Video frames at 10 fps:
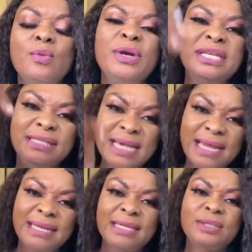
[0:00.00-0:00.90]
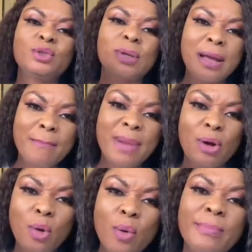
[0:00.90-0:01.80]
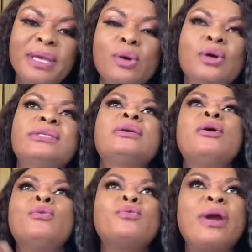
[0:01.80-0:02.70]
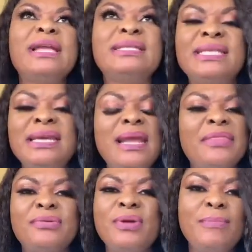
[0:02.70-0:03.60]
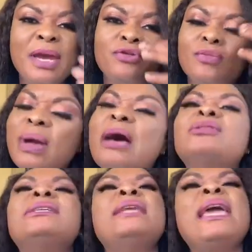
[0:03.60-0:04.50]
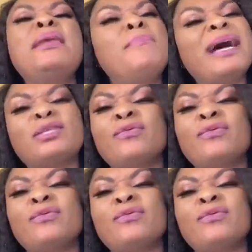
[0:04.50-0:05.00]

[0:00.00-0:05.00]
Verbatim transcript: we decided to come back home because renting a three bedroom house in any part